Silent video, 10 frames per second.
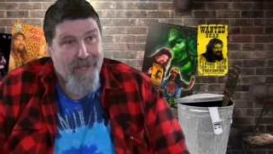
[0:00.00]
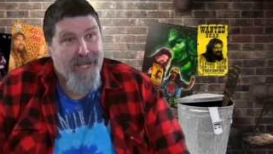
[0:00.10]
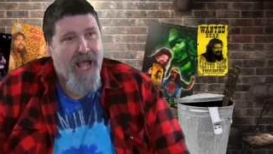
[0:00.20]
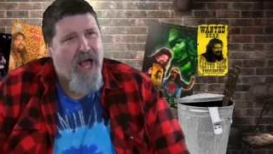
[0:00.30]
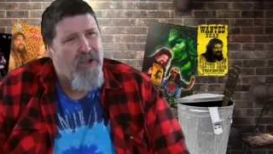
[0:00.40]

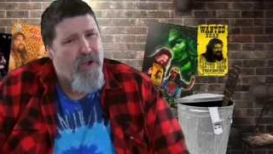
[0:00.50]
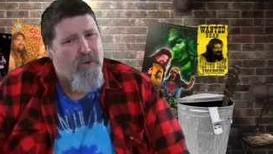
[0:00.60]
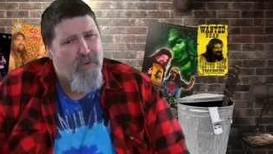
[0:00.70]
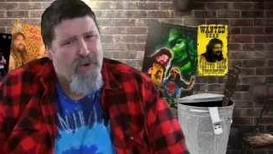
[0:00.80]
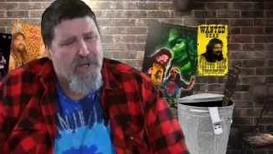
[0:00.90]
Like I'll go
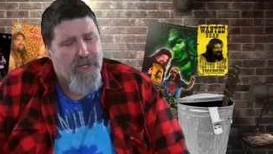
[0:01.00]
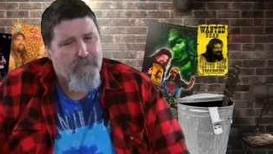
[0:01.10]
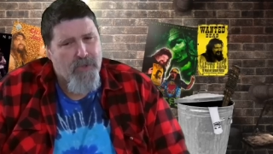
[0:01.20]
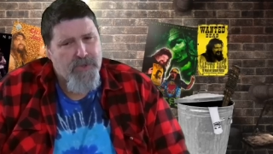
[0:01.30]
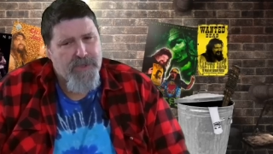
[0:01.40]
to a
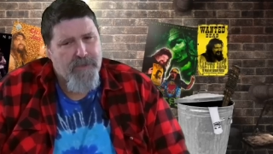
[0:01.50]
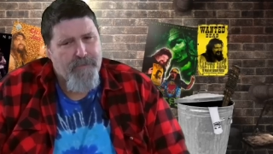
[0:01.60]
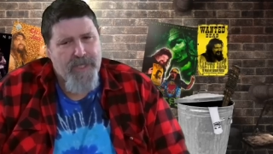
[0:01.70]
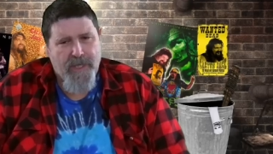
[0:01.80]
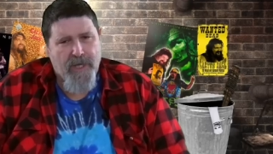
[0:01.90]
commercial. There'll
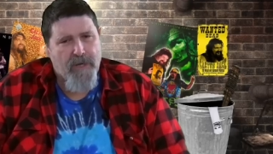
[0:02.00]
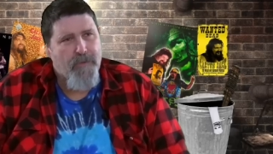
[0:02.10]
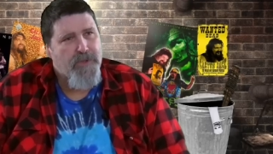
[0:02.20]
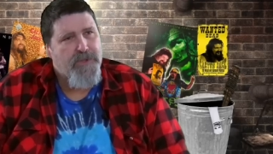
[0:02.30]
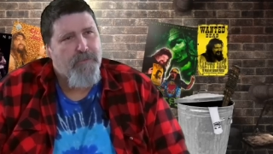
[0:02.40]
be like a
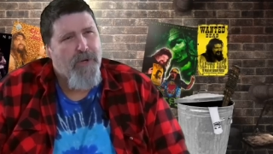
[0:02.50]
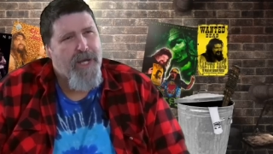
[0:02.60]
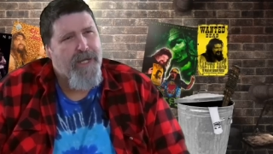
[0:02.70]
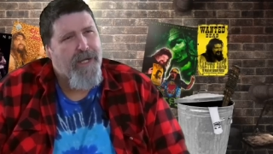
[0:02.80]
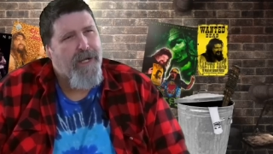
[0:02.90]
commercial
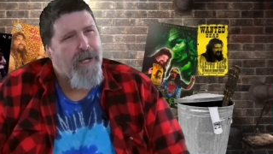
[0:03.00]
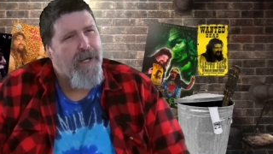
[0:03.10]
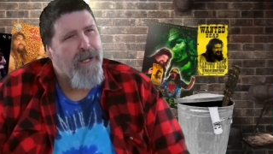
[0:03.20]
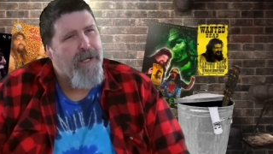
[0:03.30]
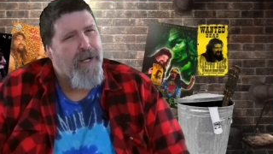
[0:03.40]
break, and
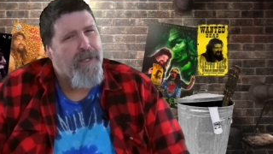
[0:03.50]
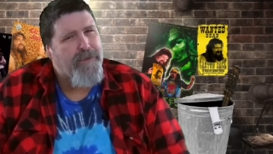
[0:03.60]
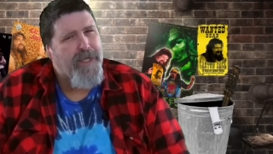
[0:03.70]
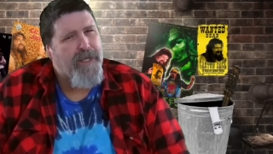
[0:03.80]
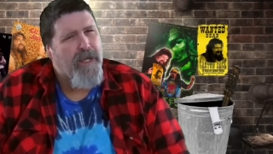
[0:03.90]
I, and then I'll
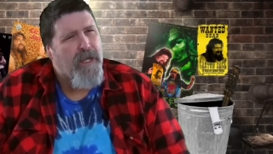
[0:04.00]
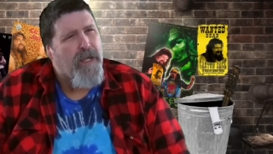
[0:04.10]
think.